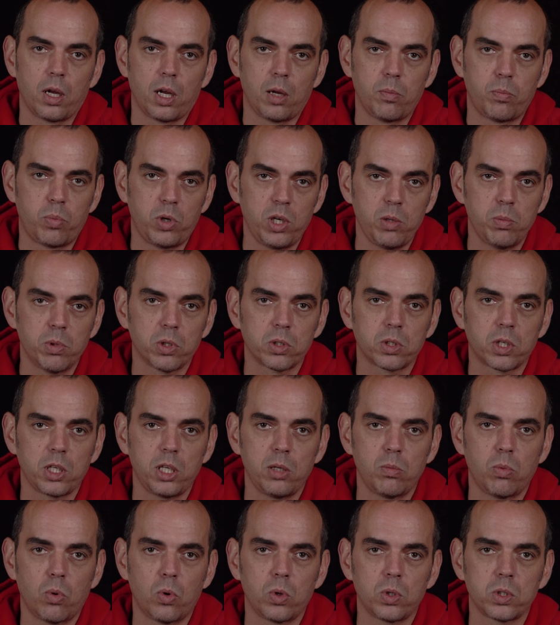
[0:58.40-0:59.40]
In pre-built
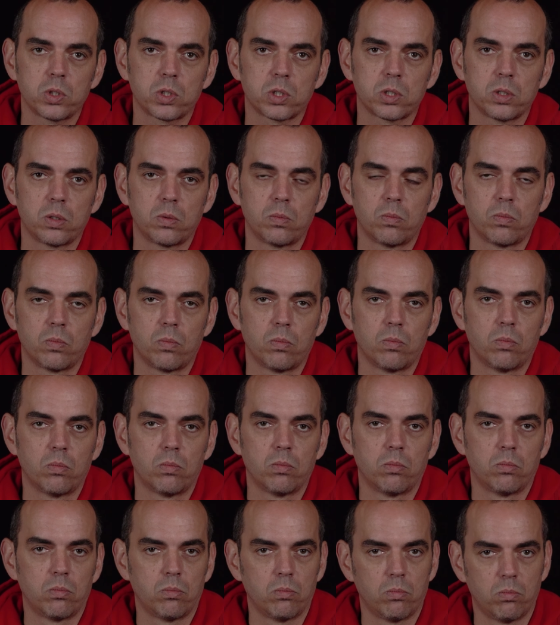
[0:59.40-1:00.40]
keyboards,
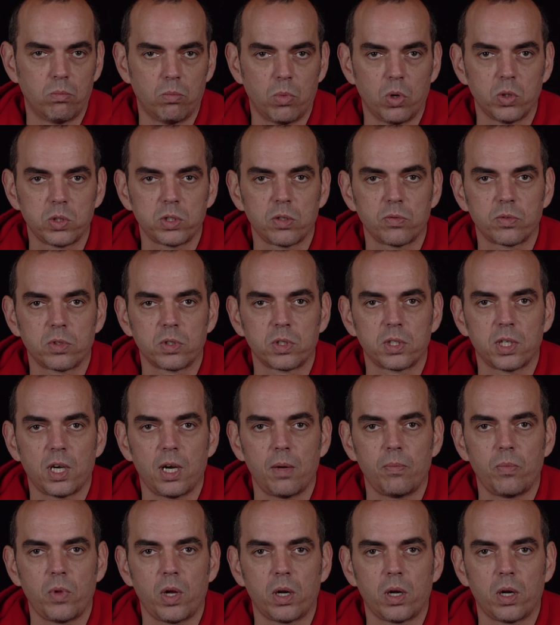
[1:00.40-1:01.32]
most of the time